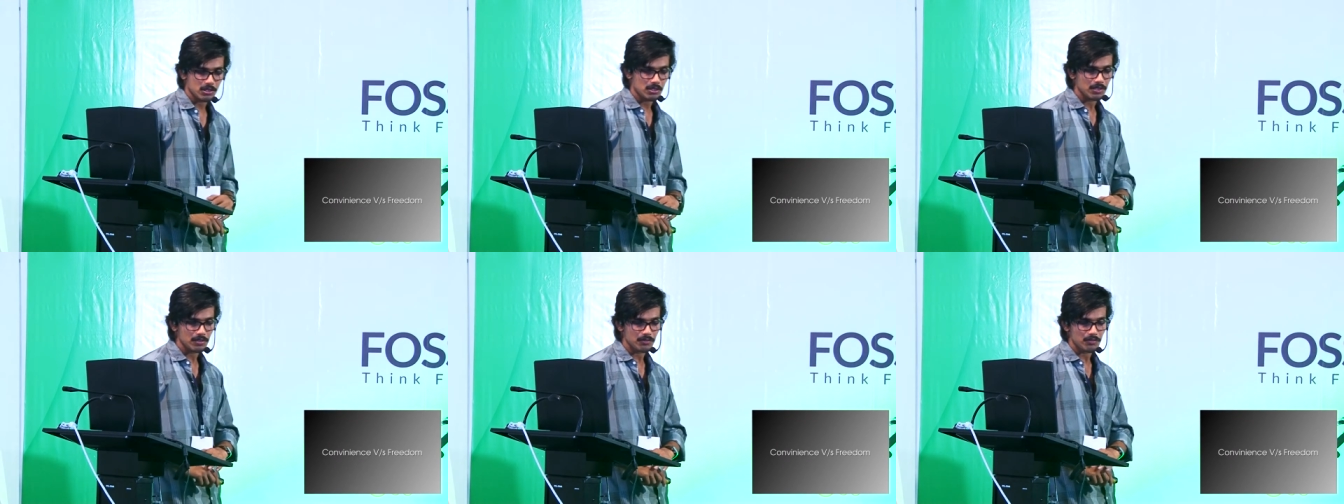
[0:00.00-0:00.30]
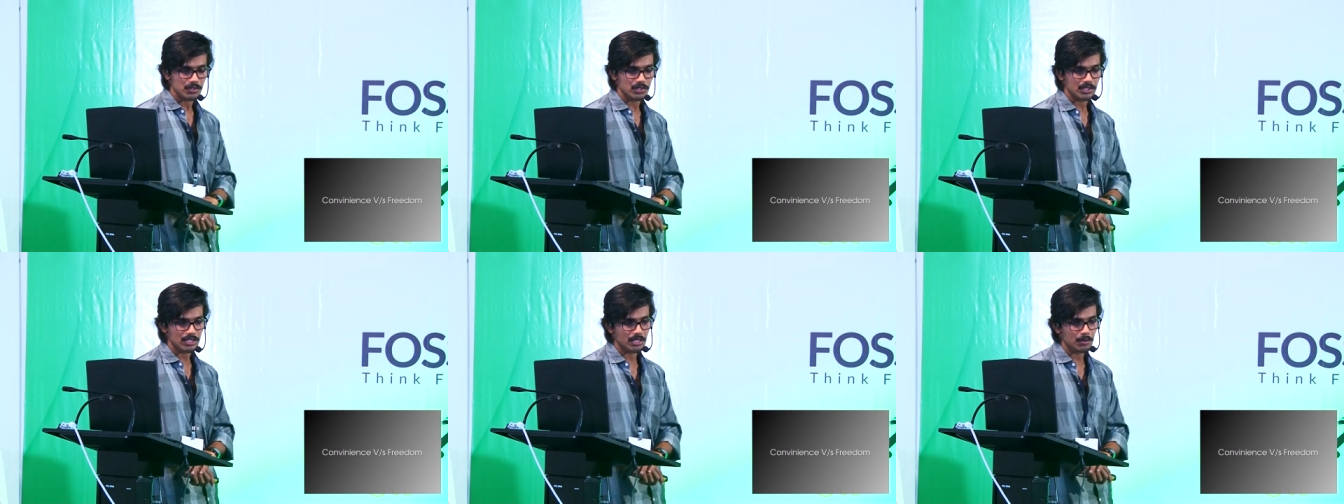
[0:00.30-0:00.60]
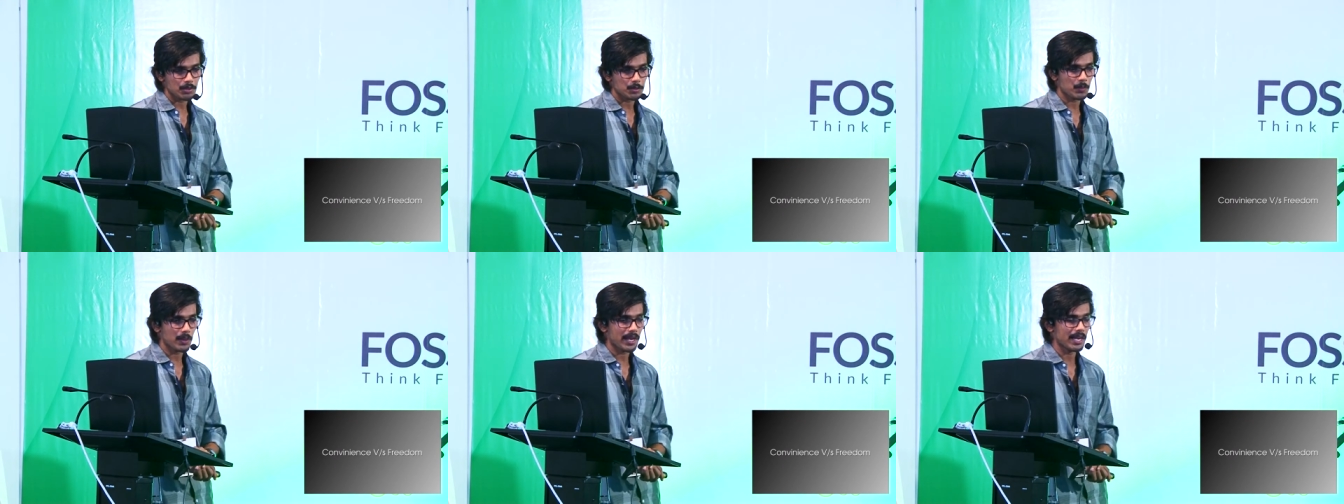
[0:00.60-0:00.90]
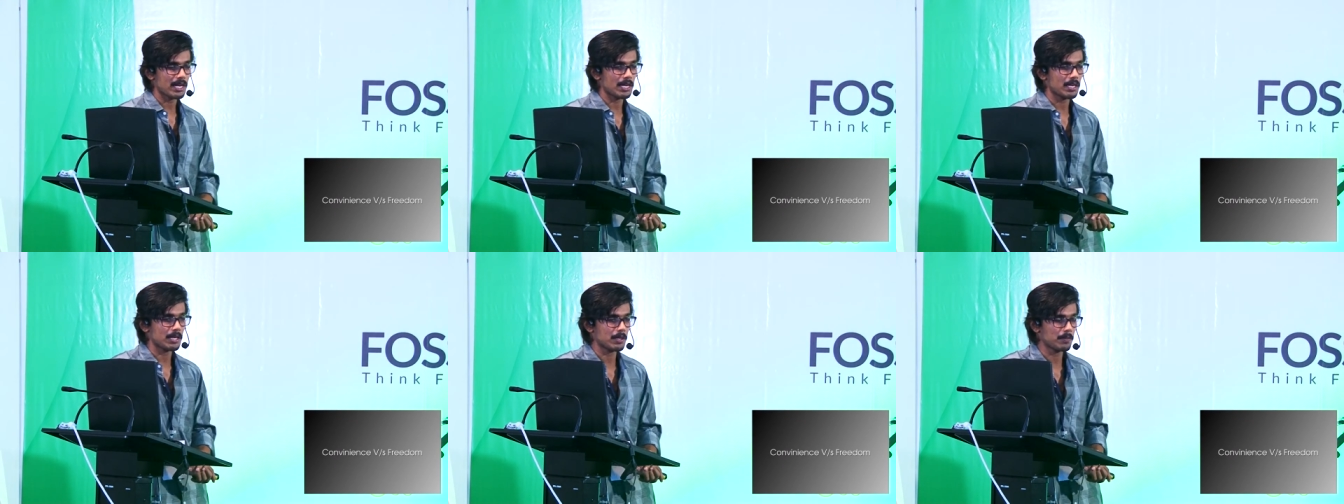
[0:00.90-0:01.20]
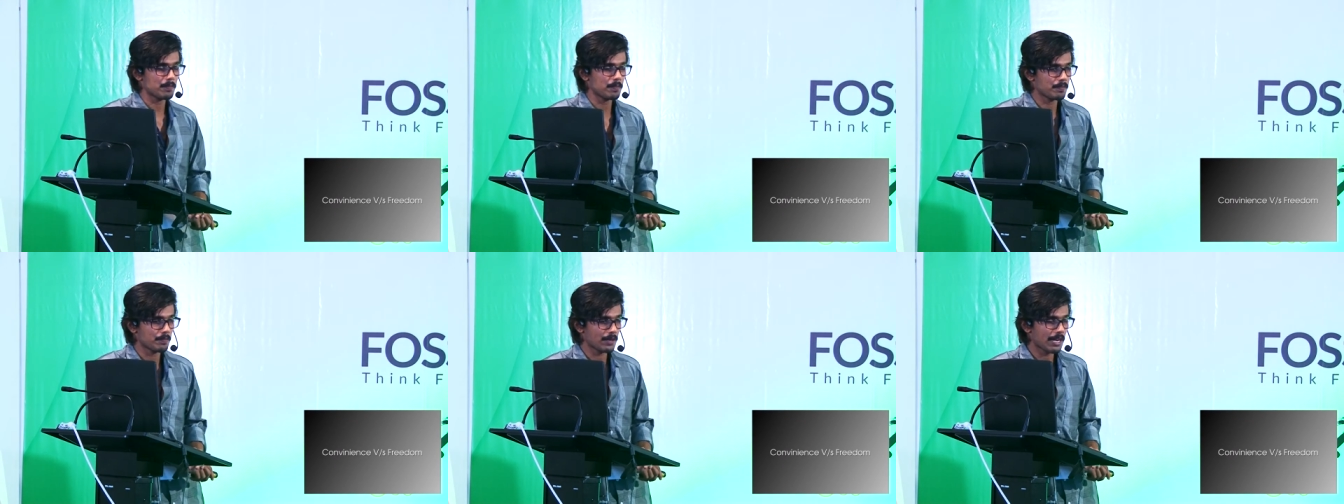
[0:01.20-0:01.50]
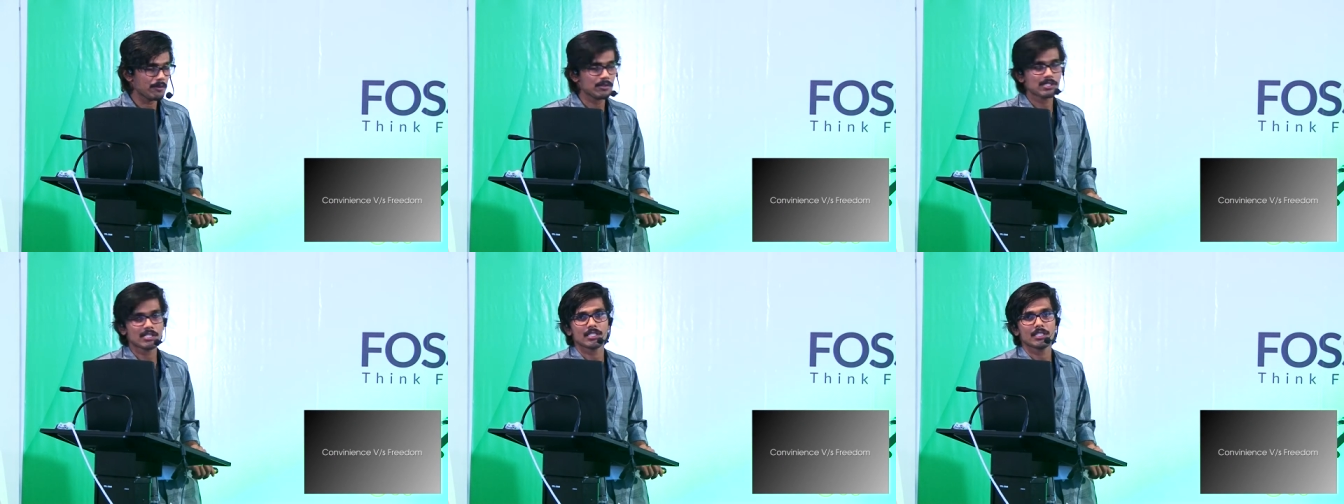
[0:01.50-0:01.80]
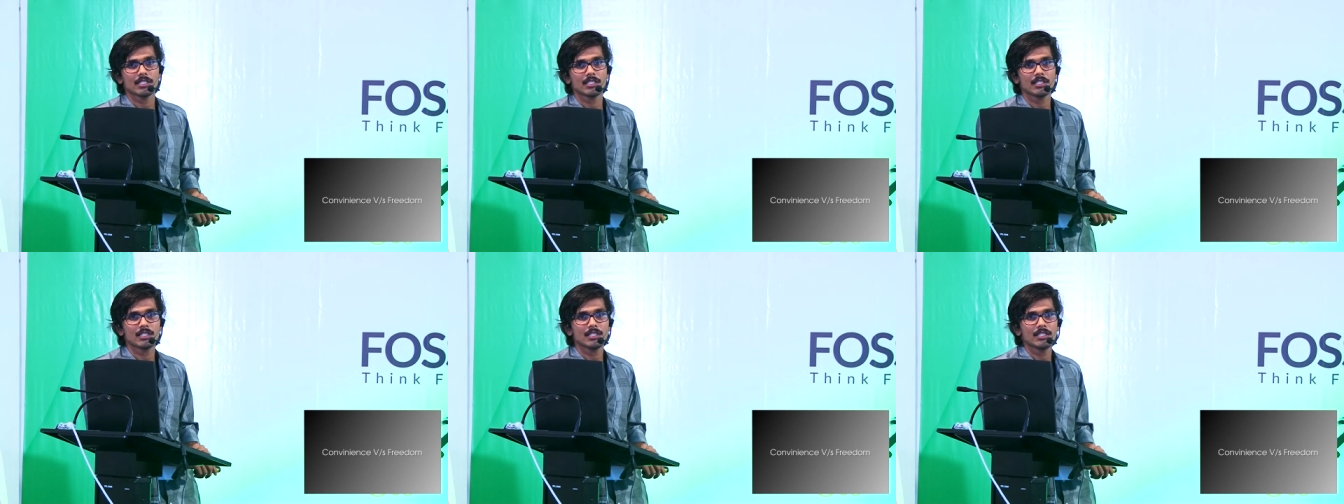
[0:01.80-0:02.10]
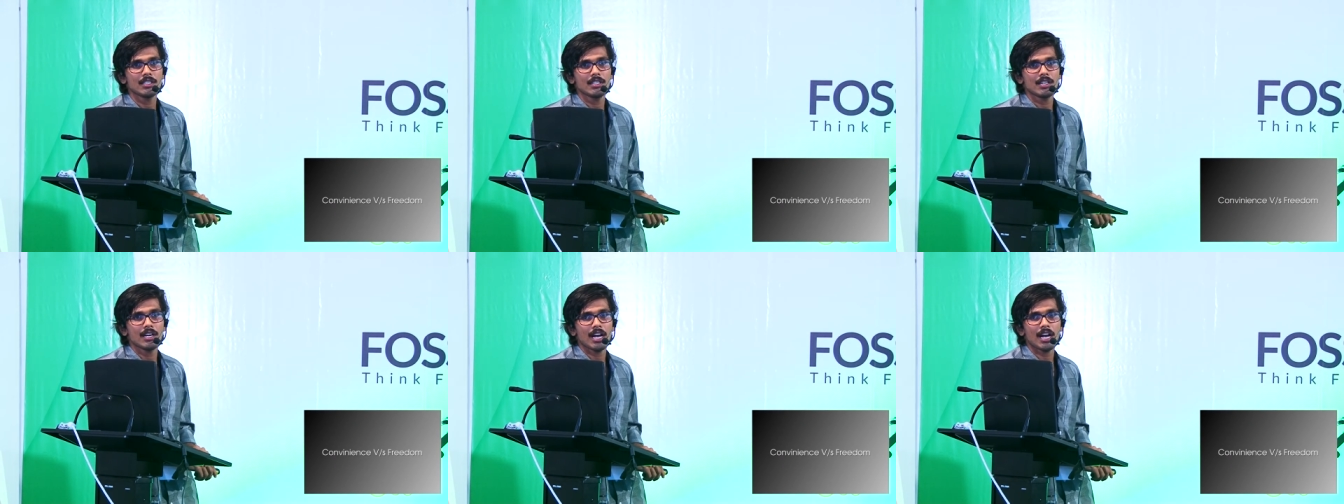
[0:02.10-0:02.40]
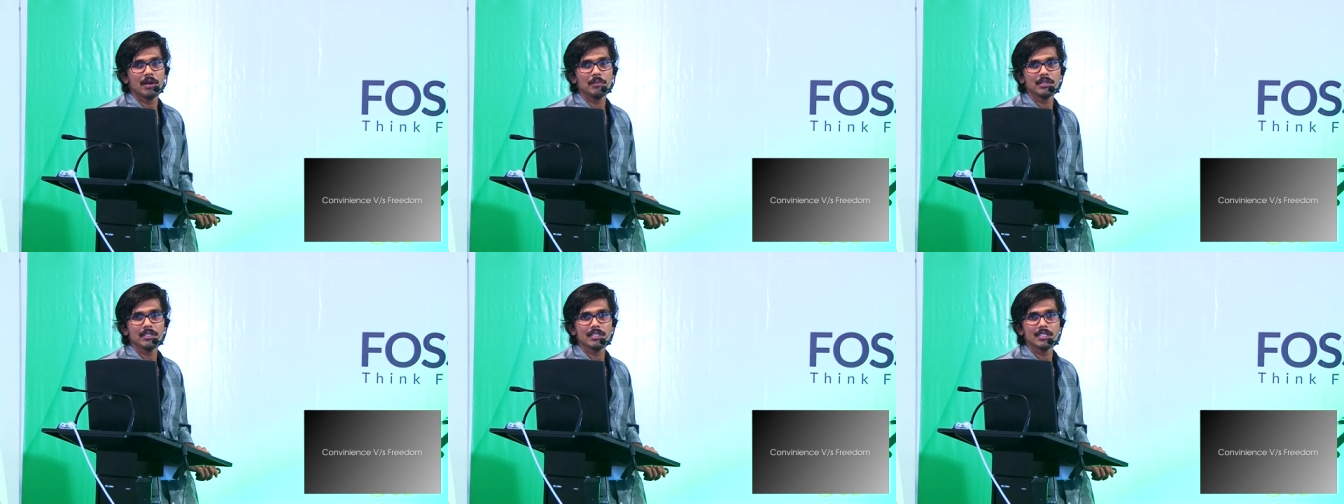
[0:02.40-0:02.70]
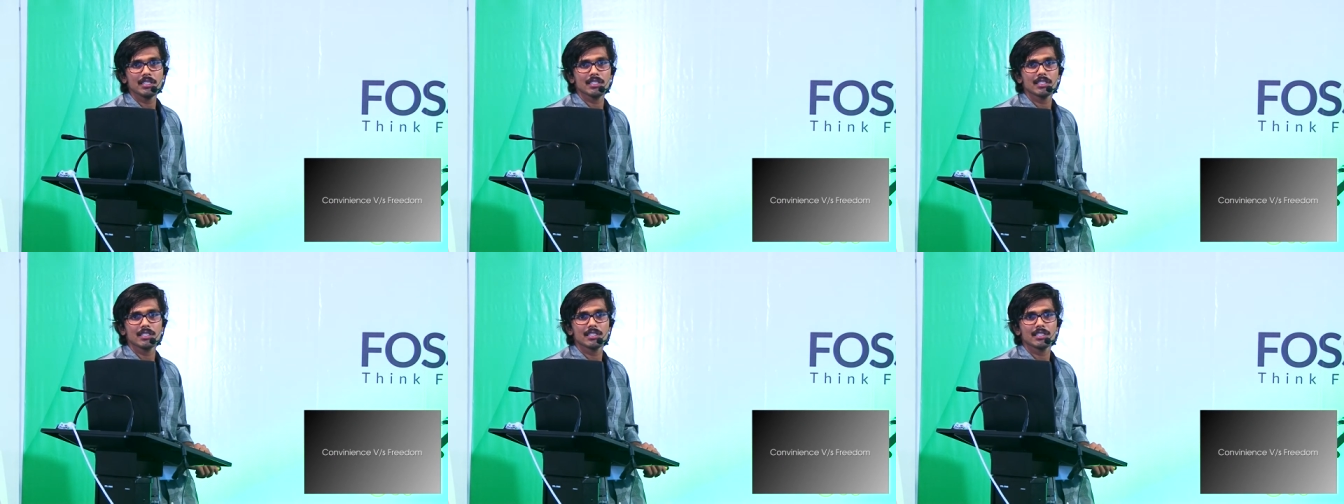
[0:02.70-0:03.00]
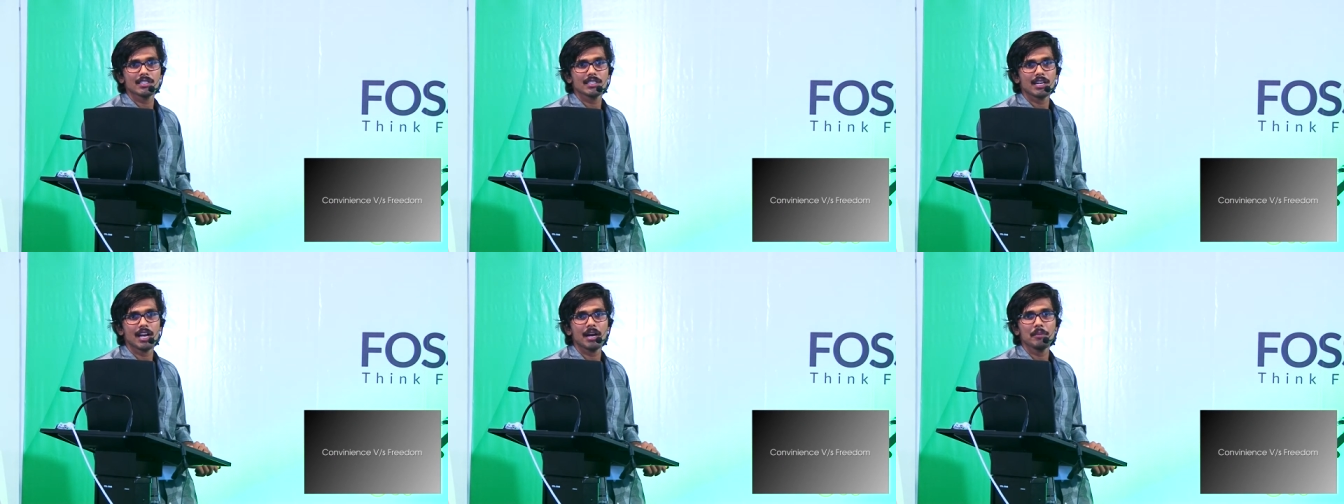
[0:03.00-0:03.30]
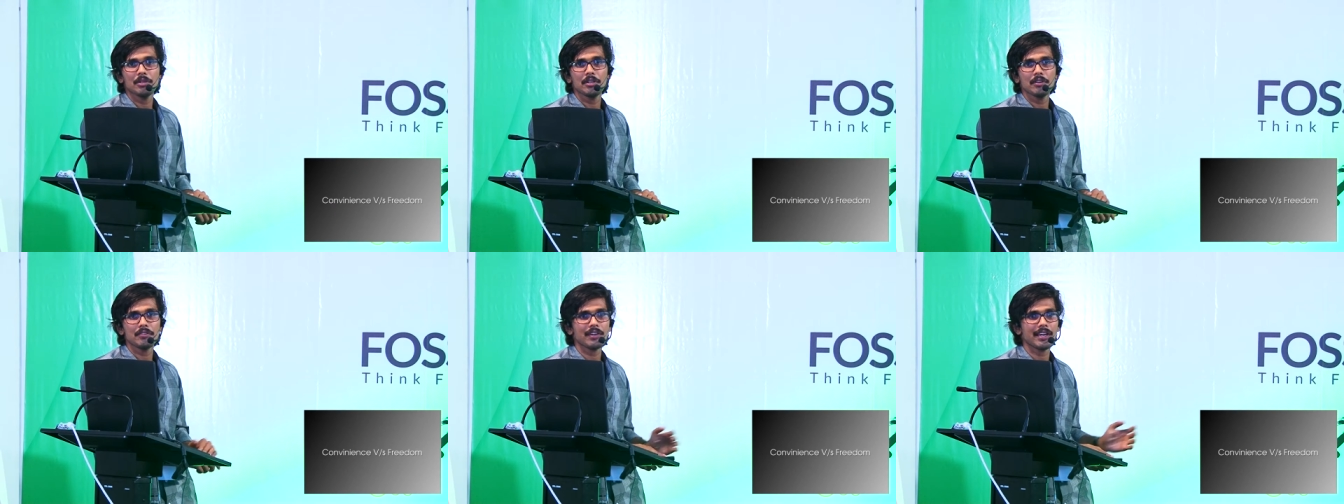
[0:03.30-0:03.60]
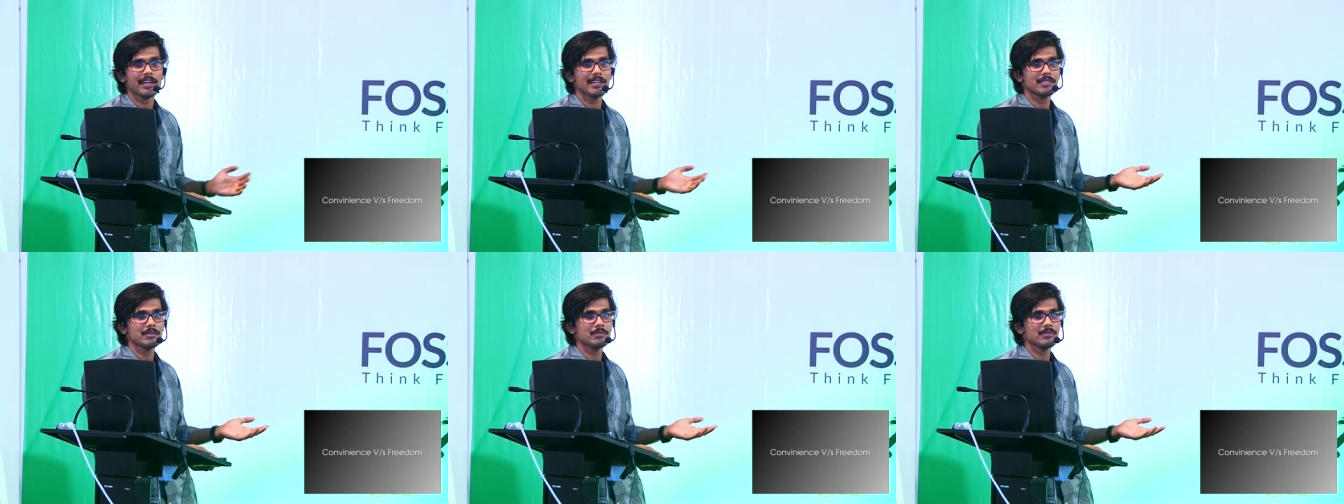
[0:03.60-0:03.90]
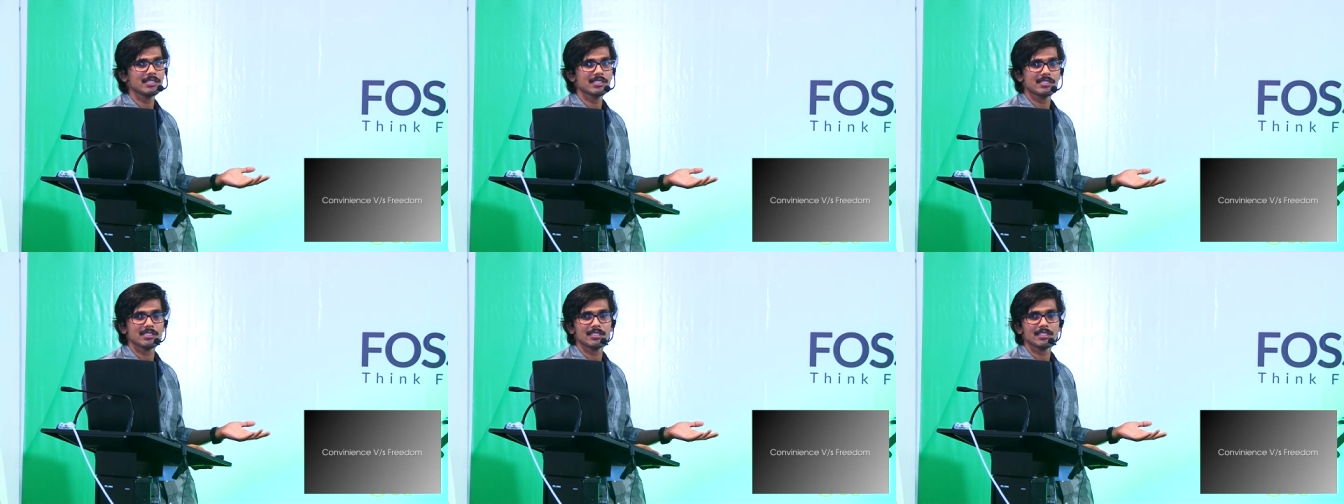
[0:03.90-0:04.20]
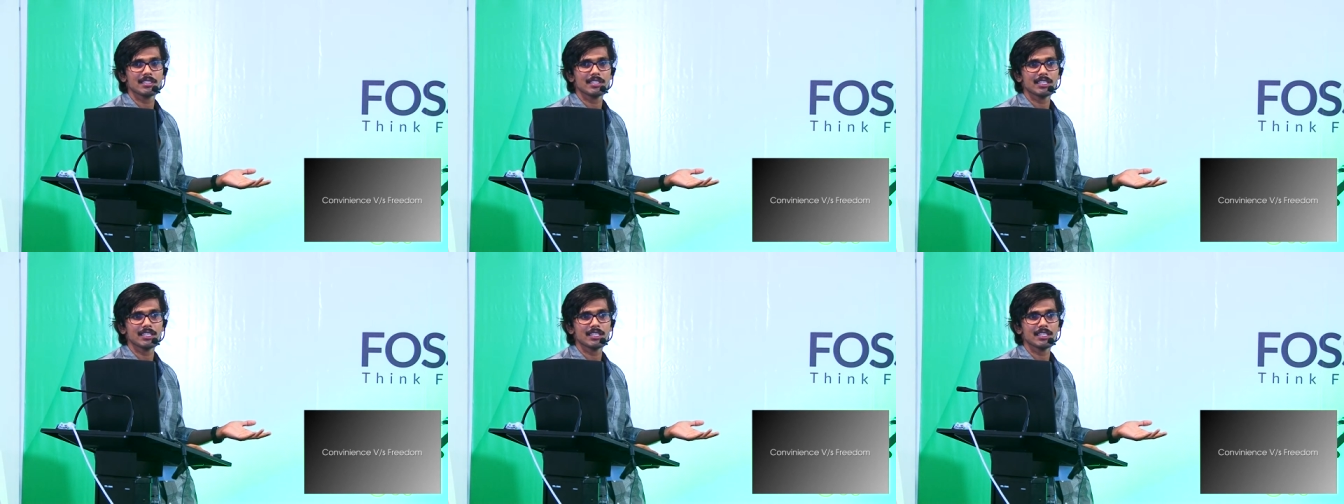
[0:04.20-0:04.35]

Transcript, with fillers: Do you know? If you think about uh, privacy, how many how many of you have missed?